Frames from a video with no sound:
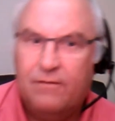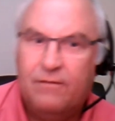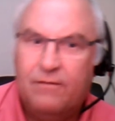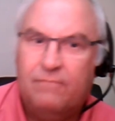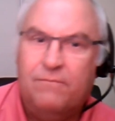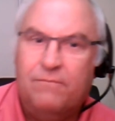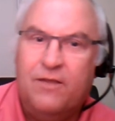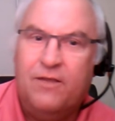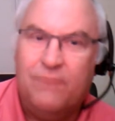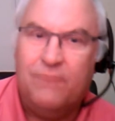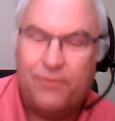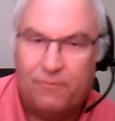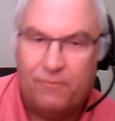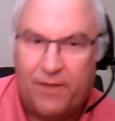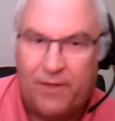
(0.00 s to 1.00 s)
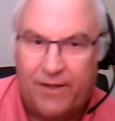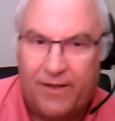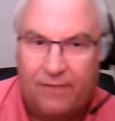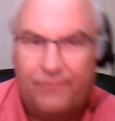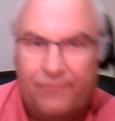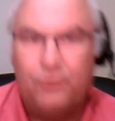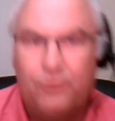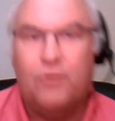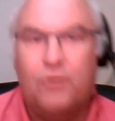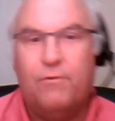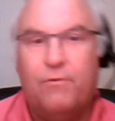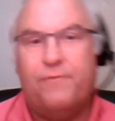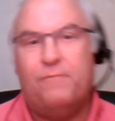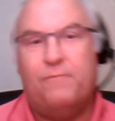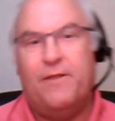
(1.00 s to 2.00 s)
mean with our money, frugal
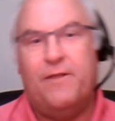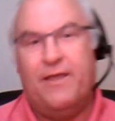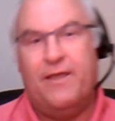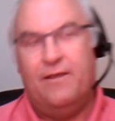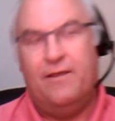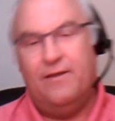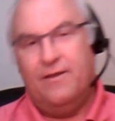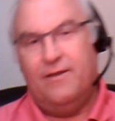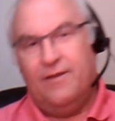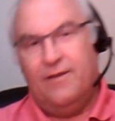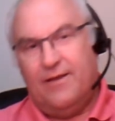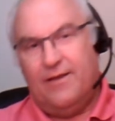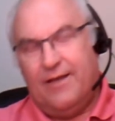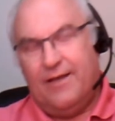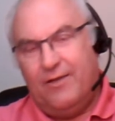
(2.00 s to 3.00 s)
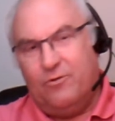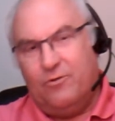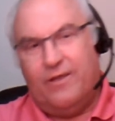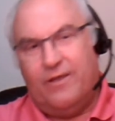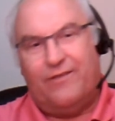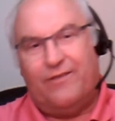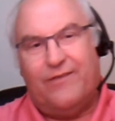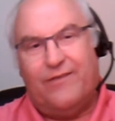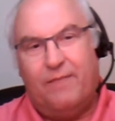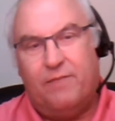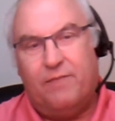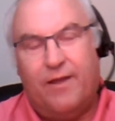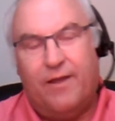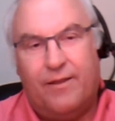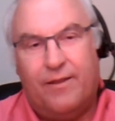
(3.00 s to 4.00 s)
with our money. I don't accept
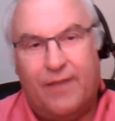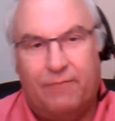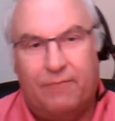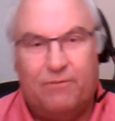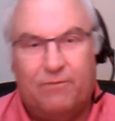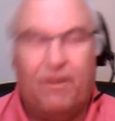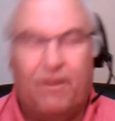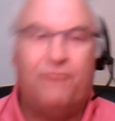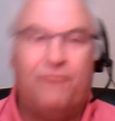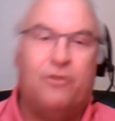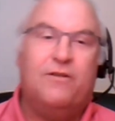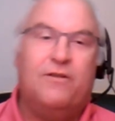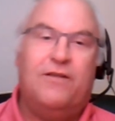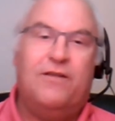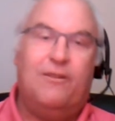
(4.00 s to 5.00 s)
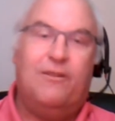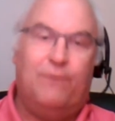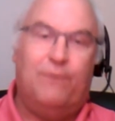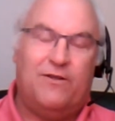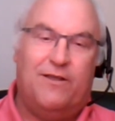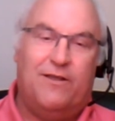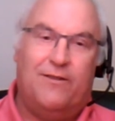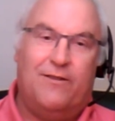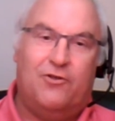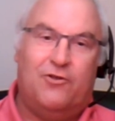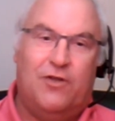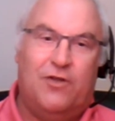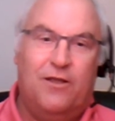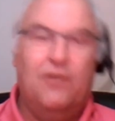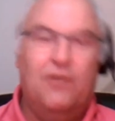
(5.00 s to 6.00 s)
that at times, but I've got to say in the whisky
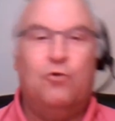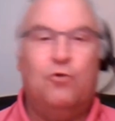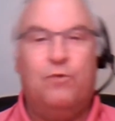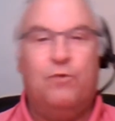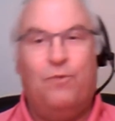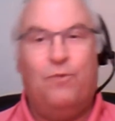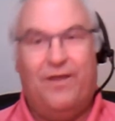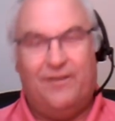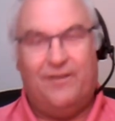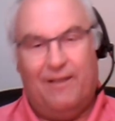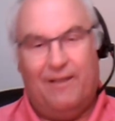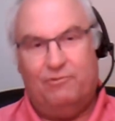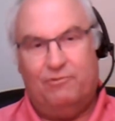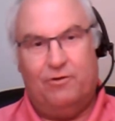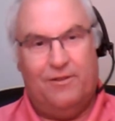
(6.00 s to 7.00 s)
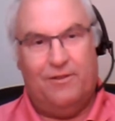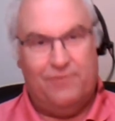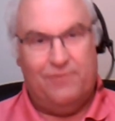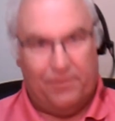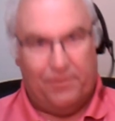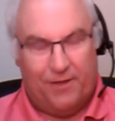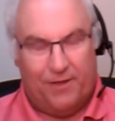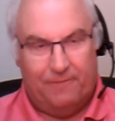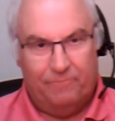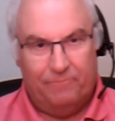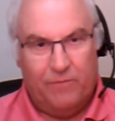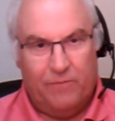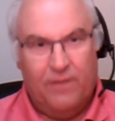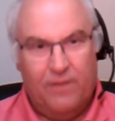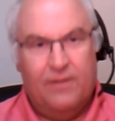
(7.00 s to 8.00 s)
industry, we waste absolutely nothing.
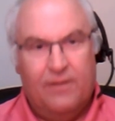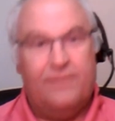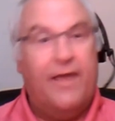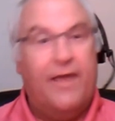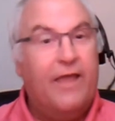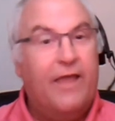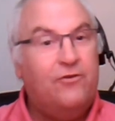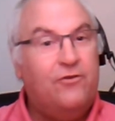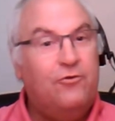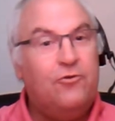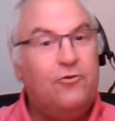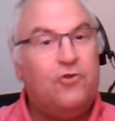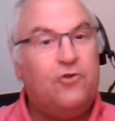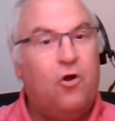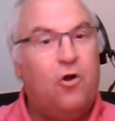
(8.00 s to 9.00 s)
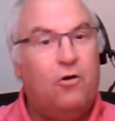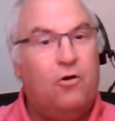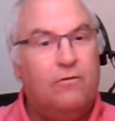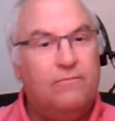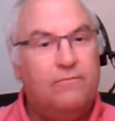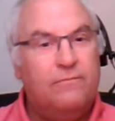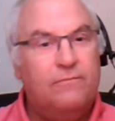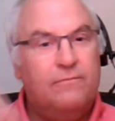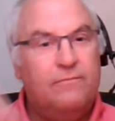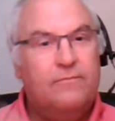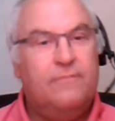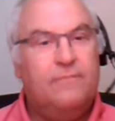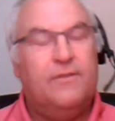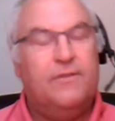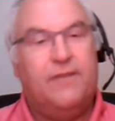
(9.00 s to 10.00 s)
The head's too strong,
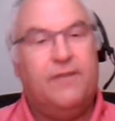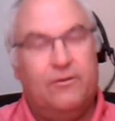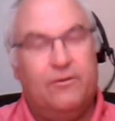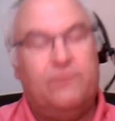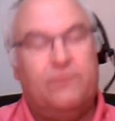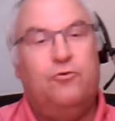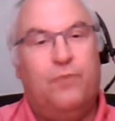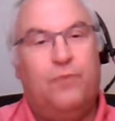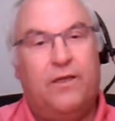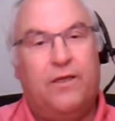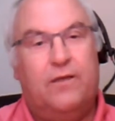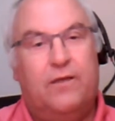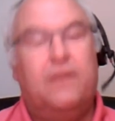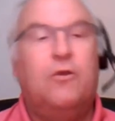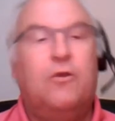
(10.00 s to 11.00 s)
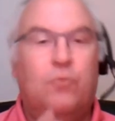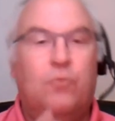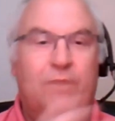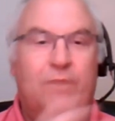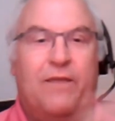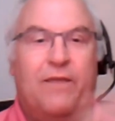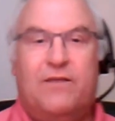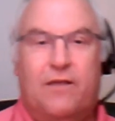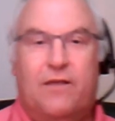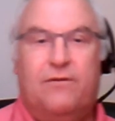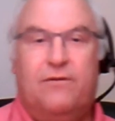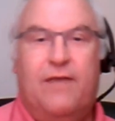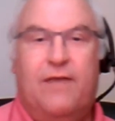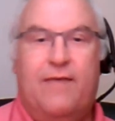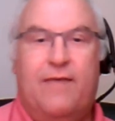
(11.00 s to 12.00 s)
the tail's too weak. We mix that
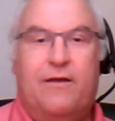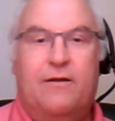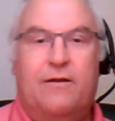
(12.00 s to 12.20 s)
together,